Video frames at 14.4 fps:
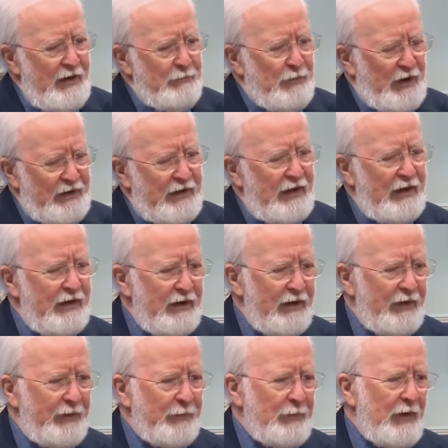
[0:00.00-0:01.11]
But
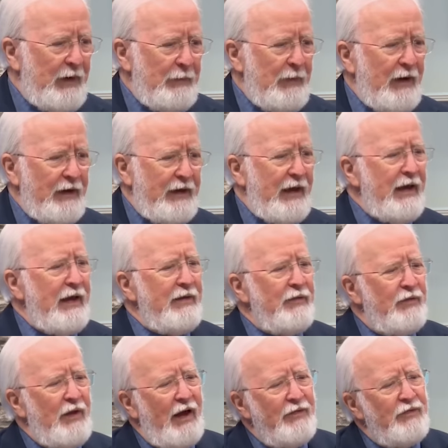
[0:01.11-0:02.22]
um,
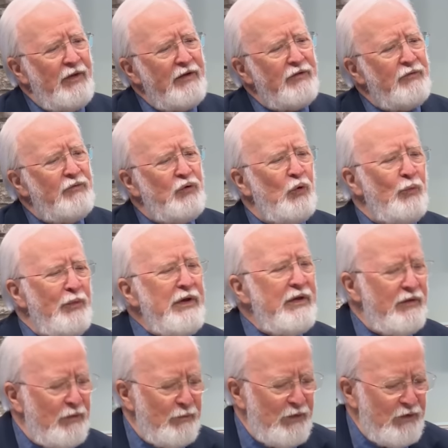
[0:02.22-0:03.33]
again, I think to me,
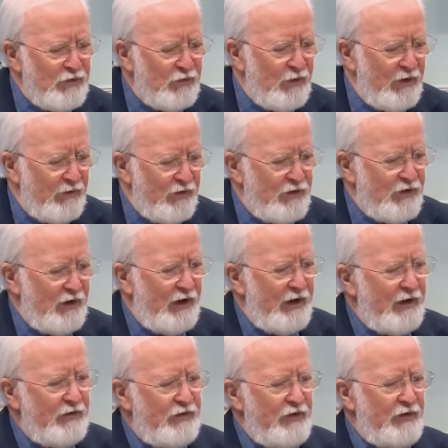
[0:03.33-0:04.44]
the mystery of the
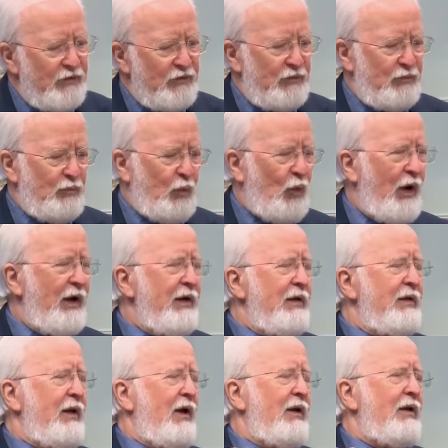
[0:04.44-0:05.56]
giants is why
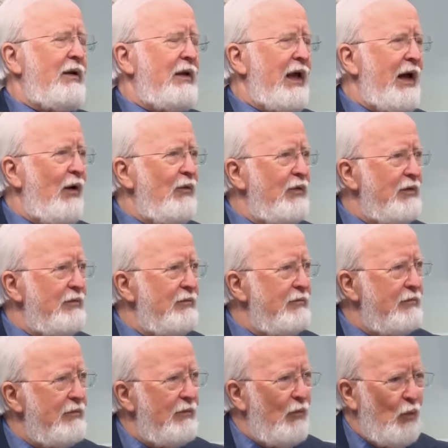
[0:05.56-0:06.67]
did God allow
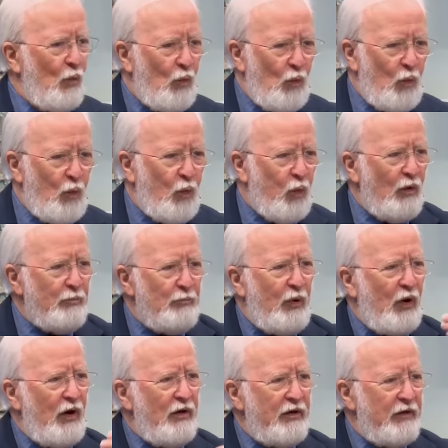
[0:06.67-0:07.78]
them? What
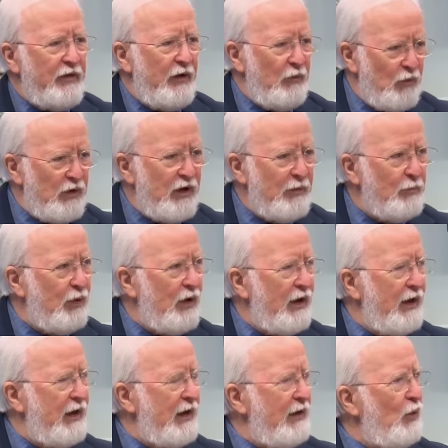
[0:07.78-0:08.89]
part did they really
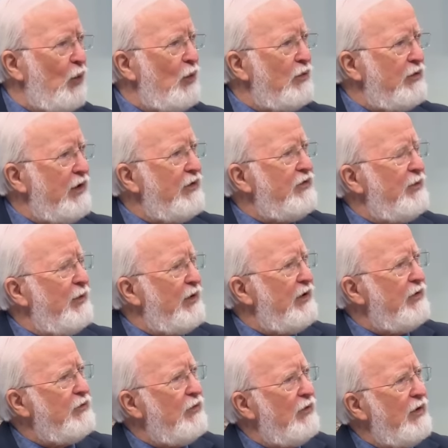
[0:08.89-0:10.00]
play in Old Testament
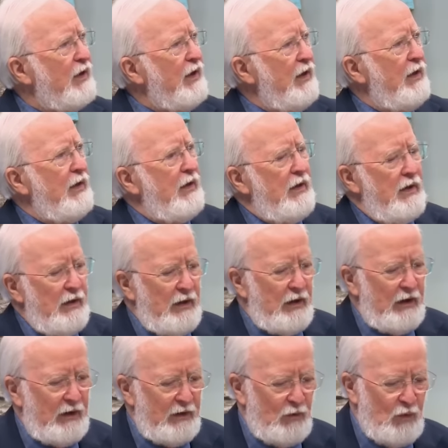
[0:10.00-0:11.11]
history?
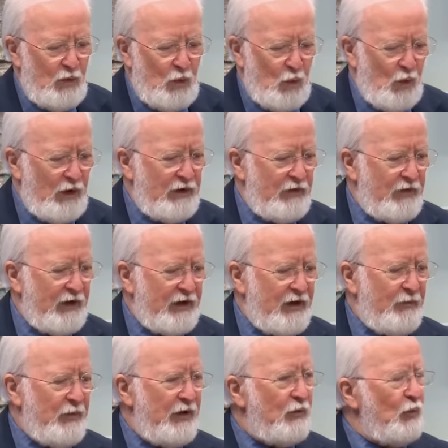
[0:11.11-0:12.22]
Uh, when did they
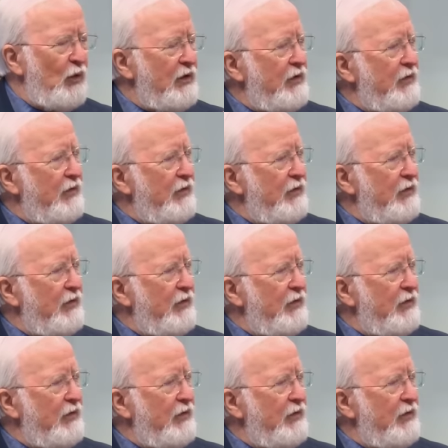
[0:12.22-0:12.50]
come in? When